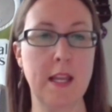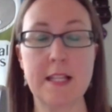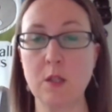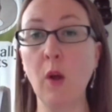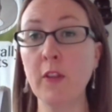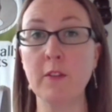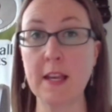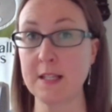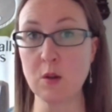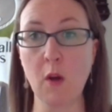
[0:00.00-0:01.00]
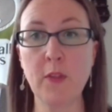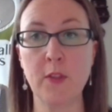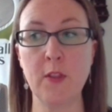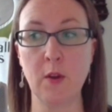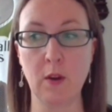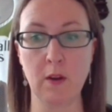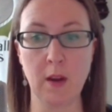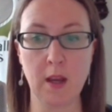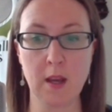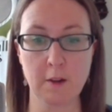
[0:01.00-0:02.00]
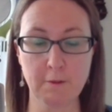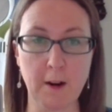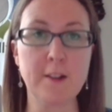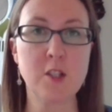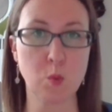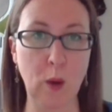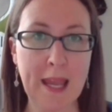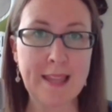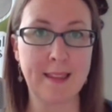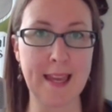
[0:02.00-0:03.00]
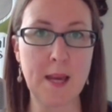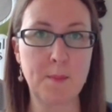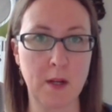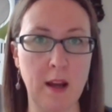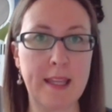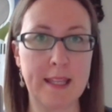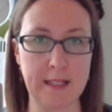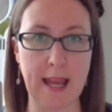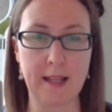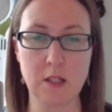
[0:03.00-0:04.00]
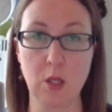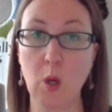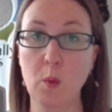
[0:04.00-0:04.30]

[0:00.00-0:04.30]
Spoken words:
It's not the first way that him and I connect.